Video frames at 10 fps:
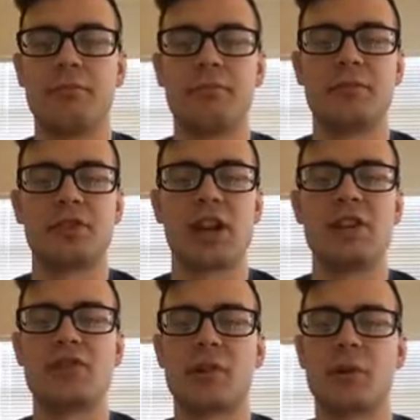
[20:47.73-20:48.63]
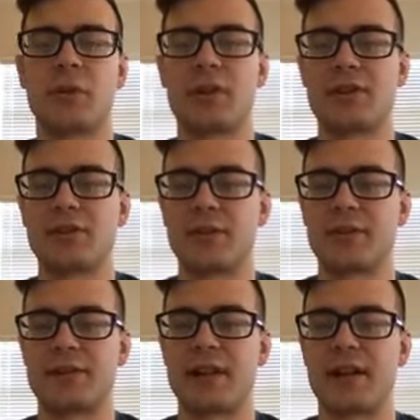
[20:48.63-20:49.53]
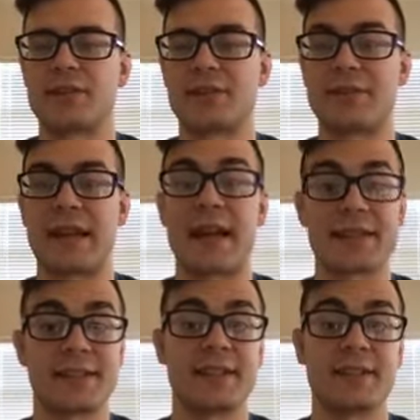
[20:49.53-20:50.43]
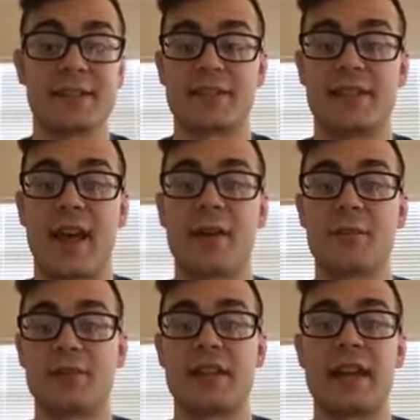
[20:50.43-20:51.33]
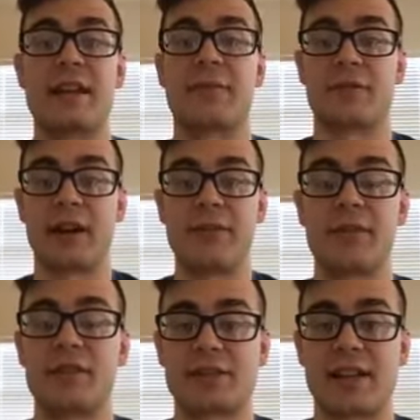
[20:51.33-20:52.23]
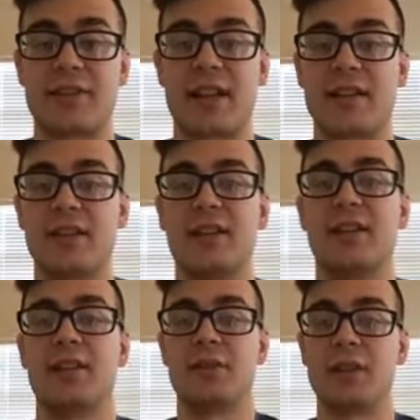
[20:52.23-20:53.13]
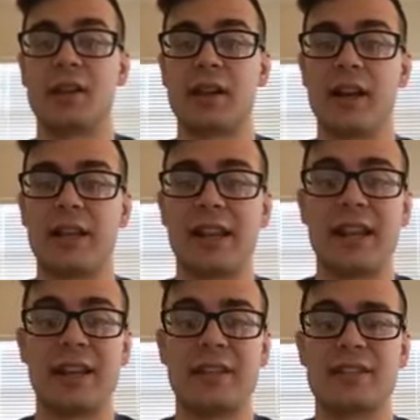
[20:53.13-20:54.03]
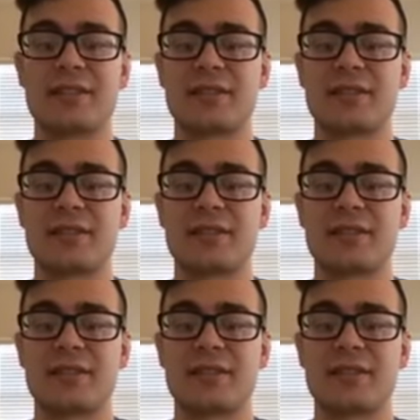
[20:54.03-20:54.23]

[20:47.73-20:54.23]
change the query so it's not so taxing, because that would take forever to send that to the client, and